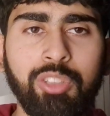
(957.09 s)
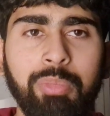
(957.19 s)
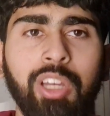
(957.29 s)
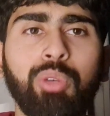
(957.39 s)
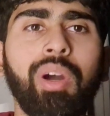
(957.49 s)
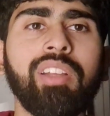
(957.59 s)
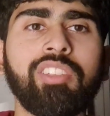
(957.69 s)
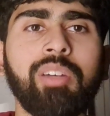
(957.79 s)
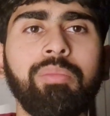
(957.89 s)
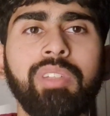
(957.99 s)
by quite
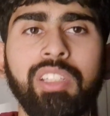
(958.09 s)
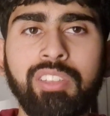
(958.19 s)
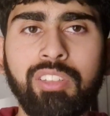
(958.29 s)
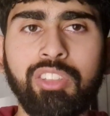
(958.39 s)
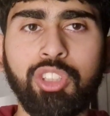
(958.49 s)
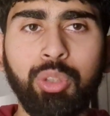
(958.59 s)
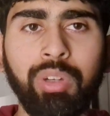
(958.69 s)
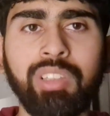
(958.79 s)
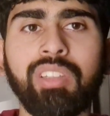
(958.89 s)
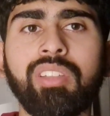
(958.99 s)
some distance going
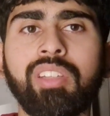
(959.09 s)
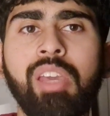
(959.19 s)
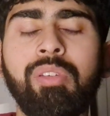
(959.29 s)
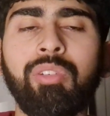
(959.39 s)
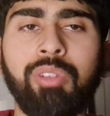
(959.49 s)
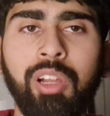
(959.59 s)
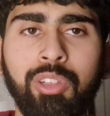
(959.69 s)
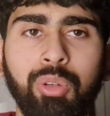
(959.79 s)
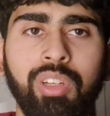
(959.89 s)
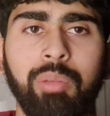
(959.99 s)
into this game even without
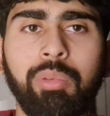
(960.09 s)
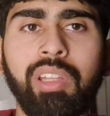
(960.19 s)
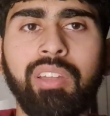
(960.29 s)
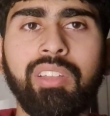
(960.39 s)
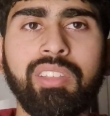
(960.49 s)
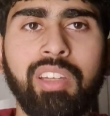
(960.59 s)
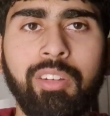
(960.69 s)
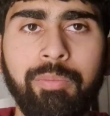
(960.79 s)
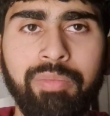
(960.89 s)
Kohli playing the side.